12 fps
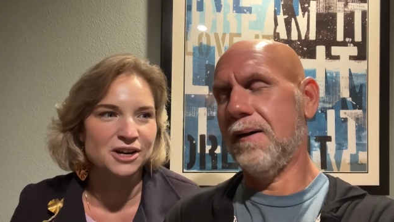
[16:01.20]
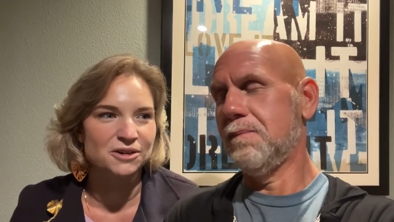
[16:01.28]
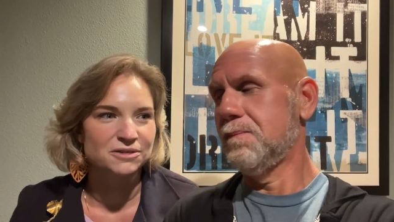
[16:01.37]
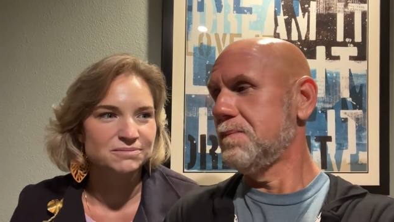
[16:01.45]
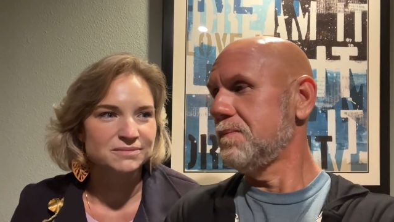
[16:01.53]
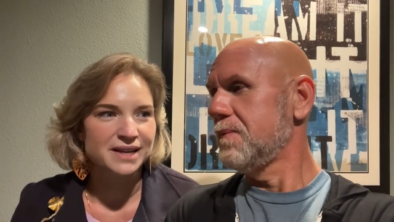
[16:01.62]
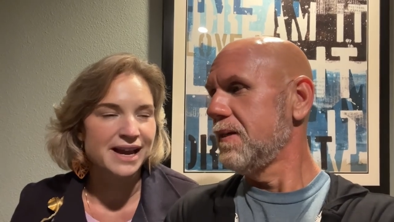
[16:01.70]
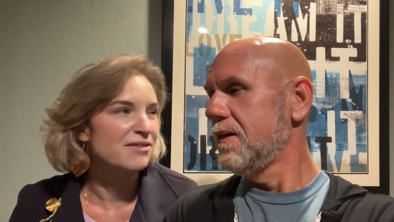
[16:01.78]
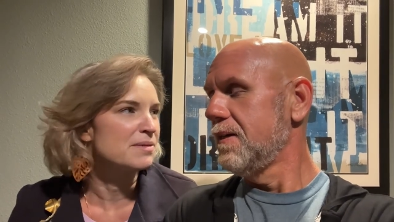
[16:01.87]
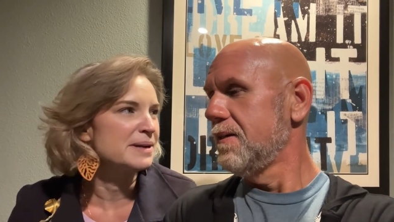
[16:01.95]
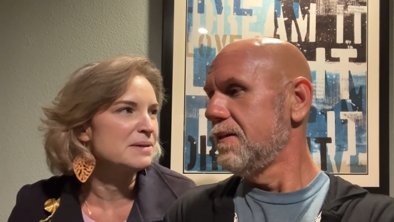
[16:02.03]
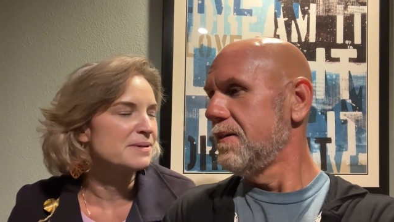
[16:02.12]
Speaker 1: So
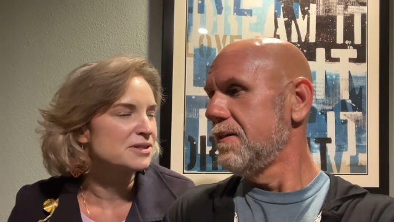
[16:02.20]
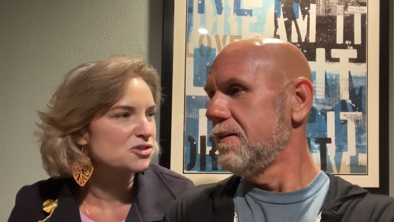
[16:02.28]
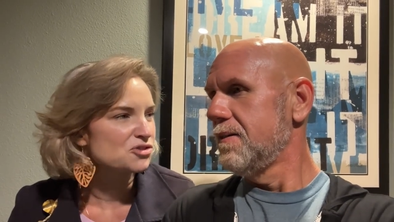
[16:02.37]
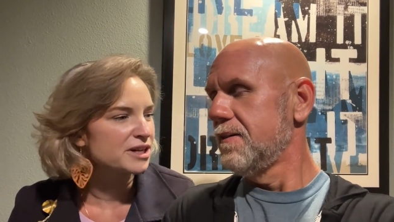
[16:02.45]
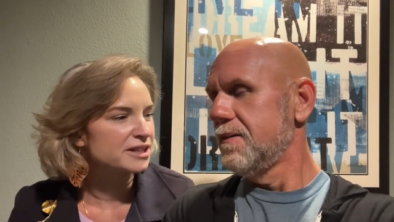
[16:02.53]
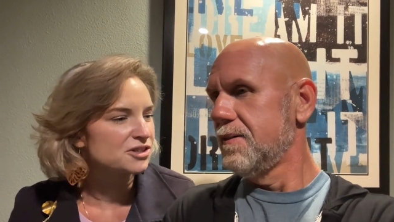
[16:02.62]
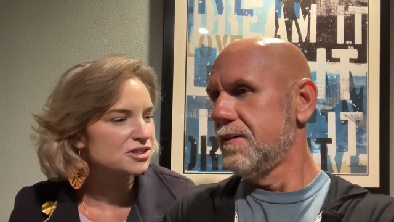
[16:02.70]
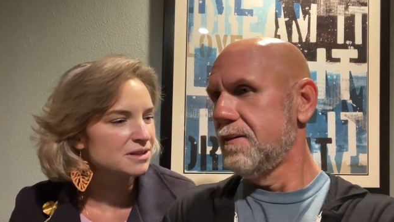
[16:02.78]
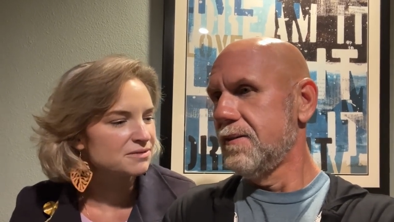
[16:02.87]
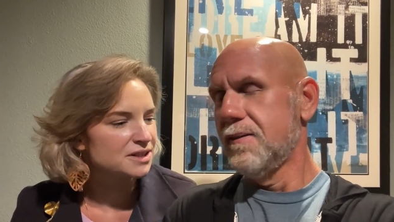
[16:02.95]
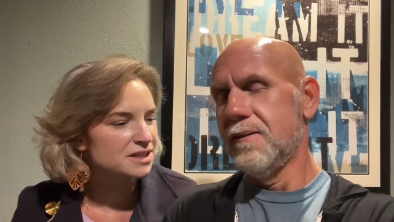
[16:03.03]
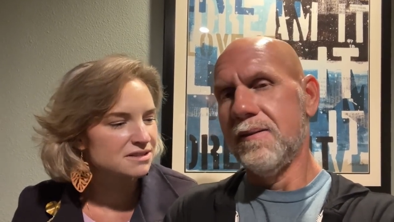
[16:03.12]
everybody must have drank their
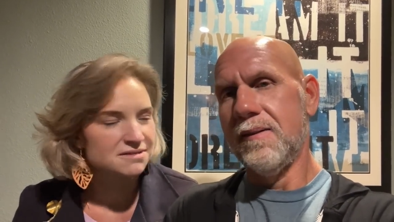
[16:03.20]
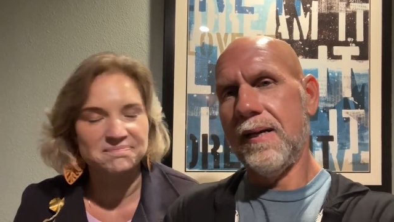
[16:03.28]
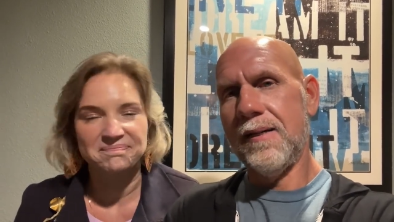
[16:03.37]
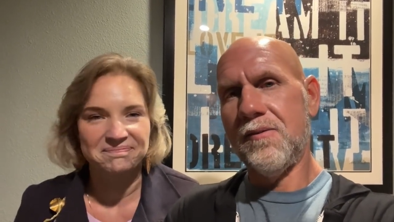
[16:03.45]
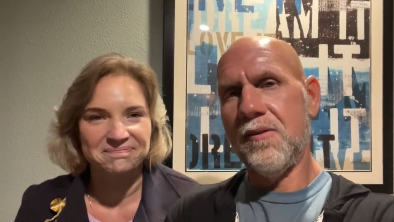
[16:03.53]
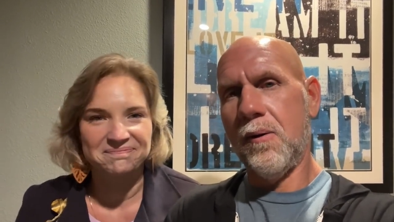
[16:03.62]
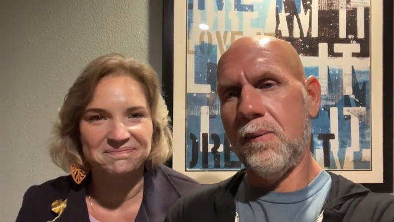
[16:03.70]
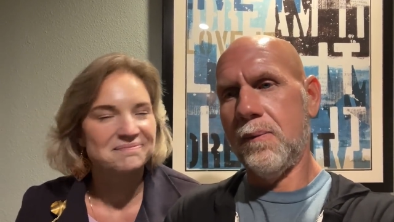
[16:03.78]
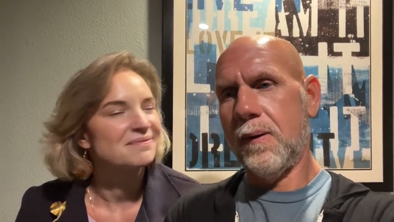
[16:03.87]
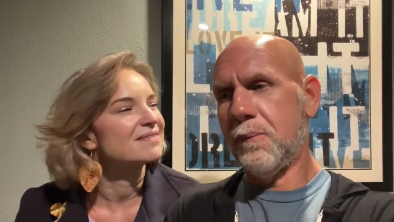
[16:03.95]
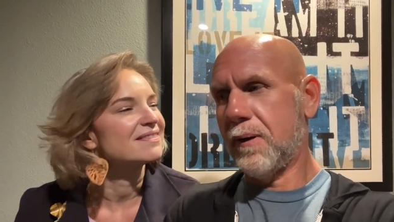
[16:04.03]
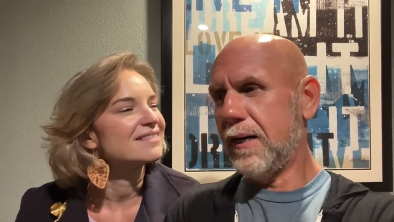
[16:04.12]
Zipfizz.
Speaker 2: Yeah. So
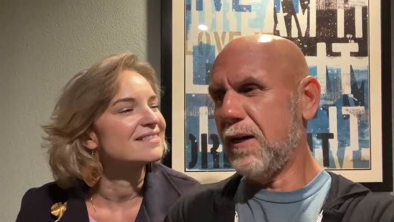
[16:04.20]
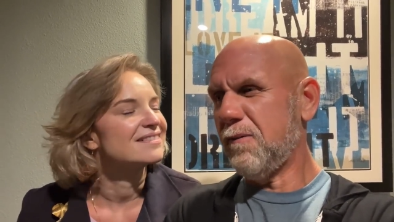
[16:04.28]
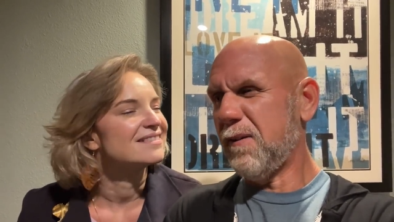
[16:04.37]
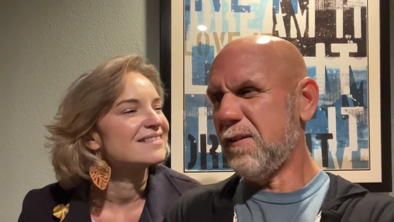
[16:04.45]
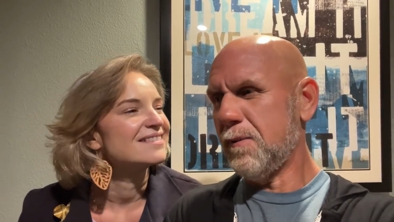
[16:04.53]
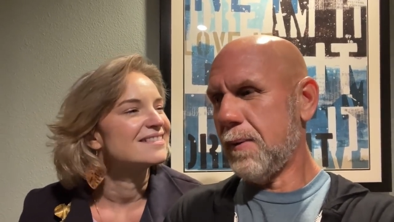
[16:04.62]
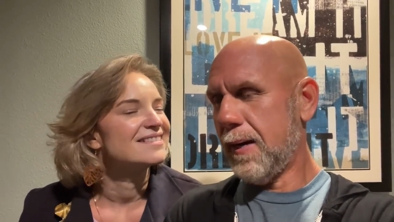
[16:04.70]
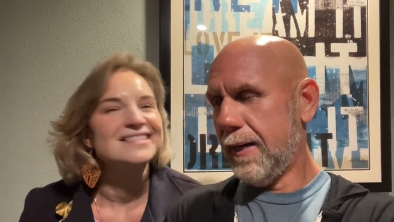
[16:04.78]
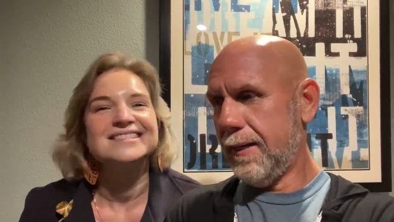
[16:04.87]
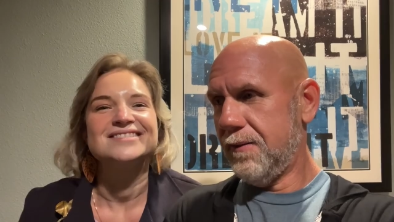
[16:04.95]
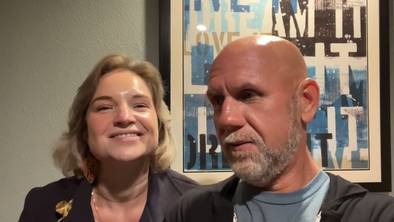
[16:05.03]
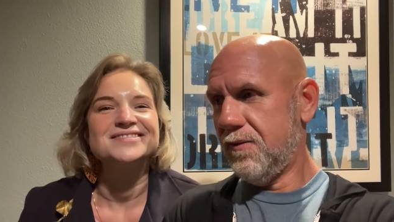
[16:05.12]
we're gonna go find some
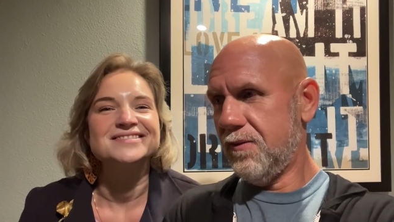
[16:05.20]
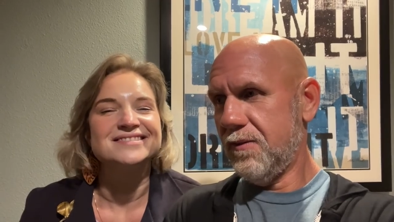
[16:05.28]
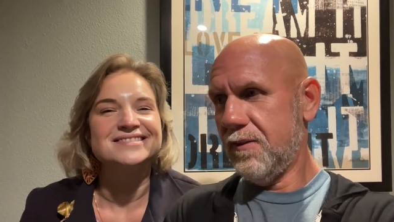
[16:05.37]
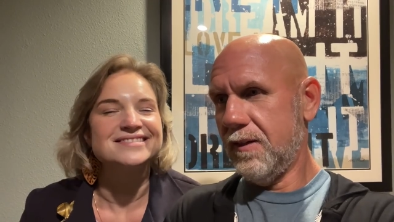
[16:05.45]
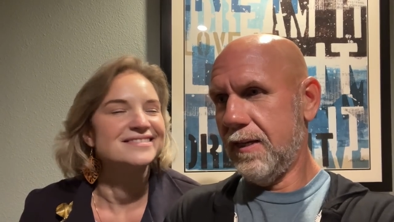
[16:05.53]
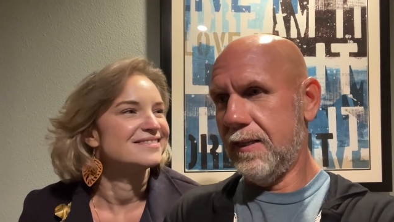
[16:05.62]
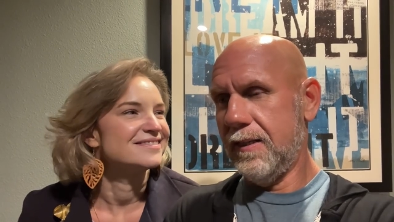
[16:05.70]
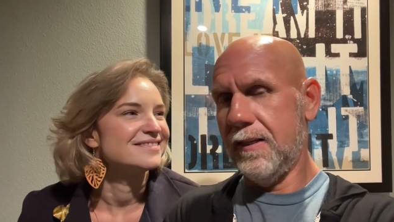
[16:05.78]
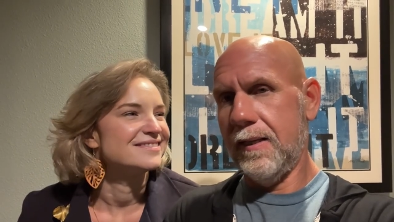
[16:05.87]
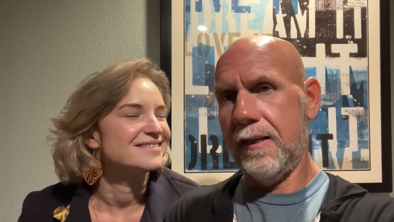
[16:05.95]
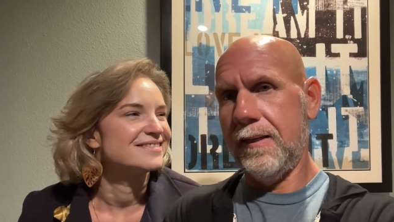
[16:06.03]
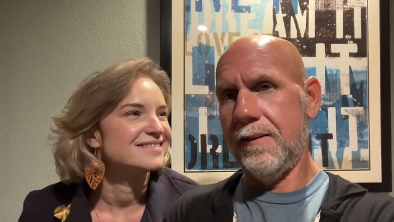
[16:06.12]
ice and
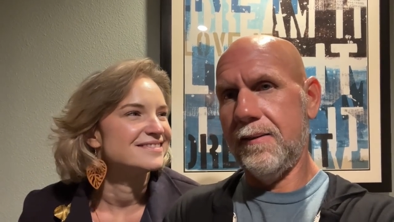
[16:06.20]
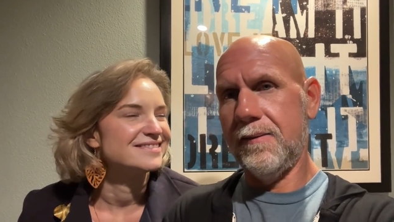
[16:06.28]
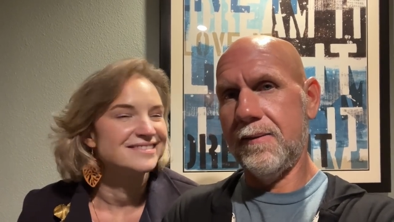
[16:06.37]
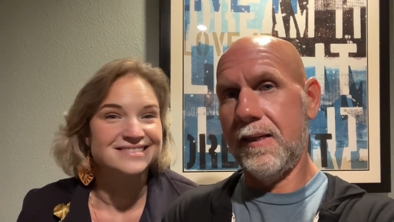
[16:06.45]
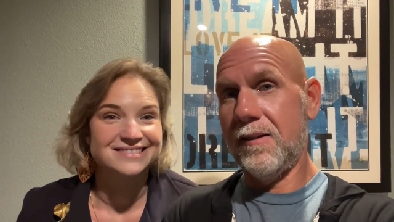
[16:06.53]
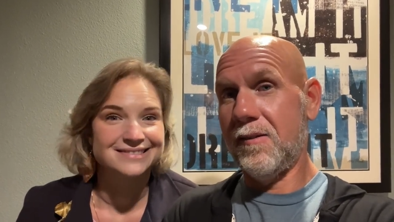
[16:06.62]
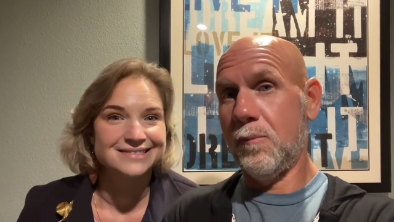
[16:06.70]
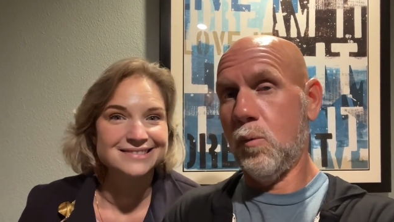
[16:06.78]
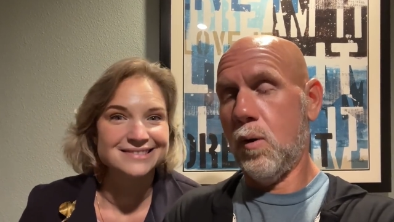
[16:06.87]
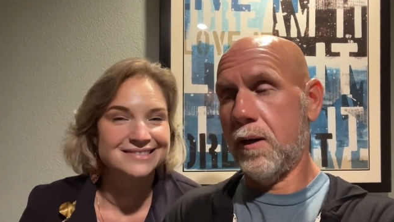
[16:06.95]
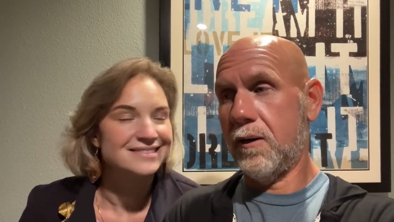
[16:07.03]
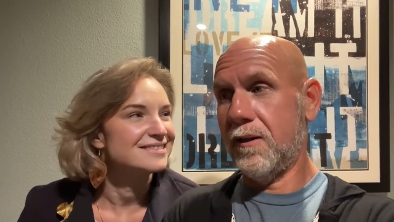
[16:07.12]
then get some
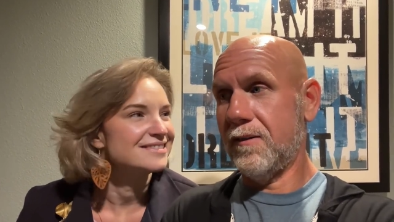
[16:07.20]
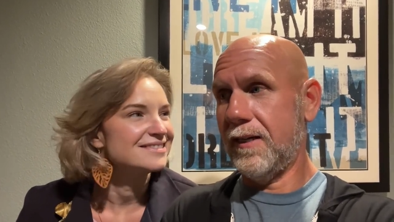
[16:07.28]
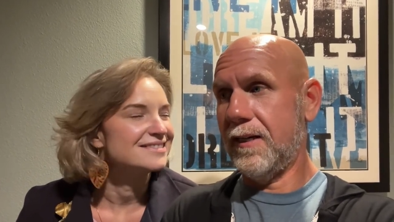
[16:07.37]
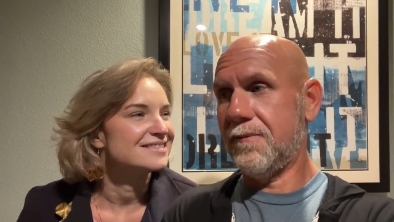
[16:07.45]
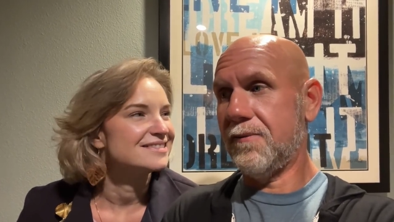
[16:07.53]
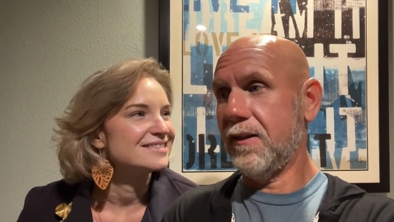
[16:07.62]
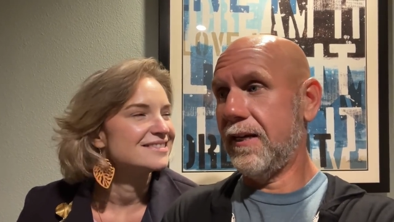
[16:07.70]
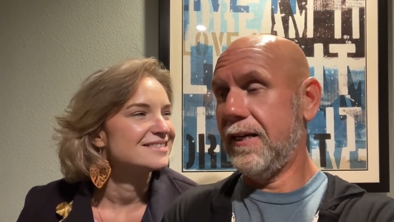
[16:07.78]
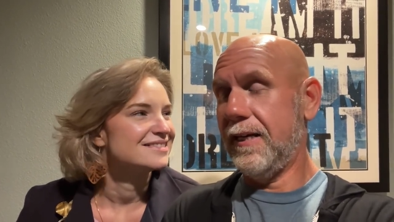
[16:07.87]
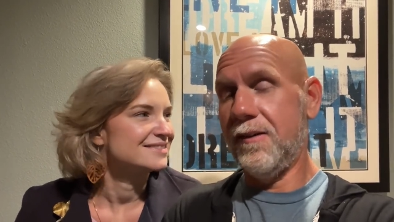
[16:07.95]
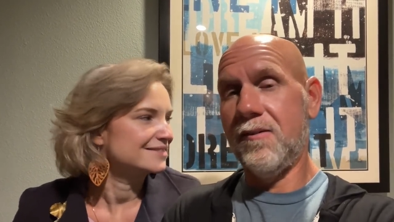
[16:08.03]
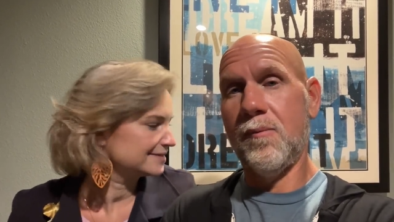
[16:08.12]
water because I definitely
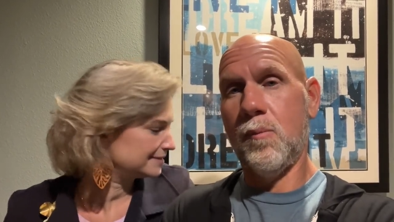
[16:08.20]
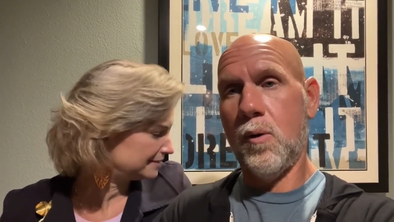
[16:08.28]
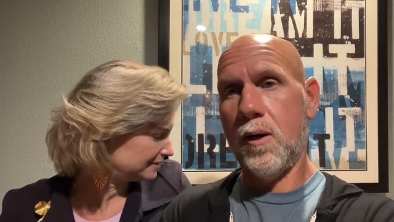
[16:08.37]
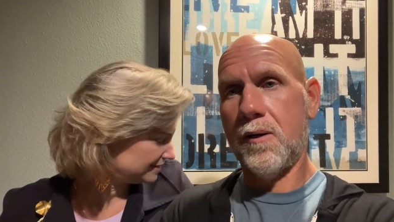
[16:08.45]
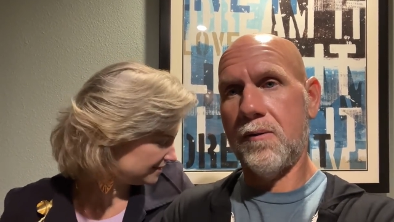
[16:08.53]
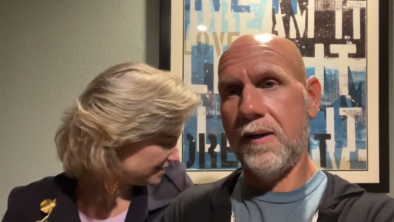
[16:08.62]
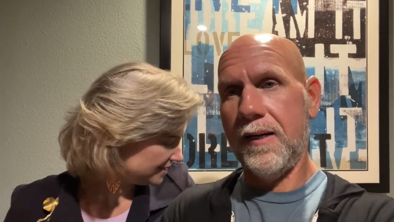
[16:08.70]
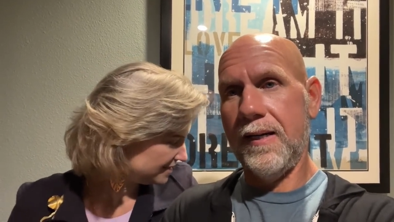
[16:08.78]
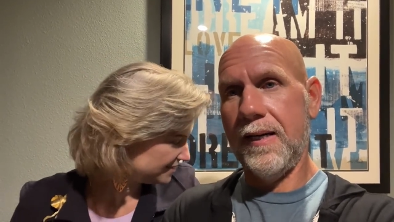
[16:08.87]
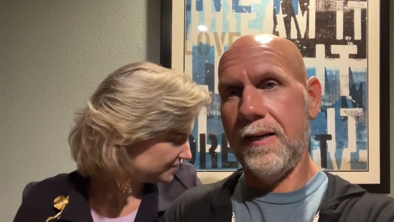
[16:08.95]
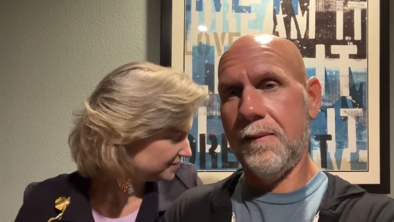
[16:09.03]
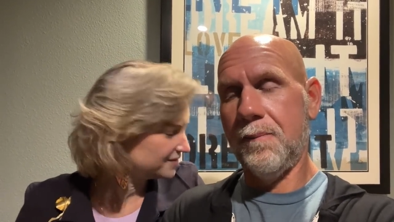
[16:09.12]
need some water right now.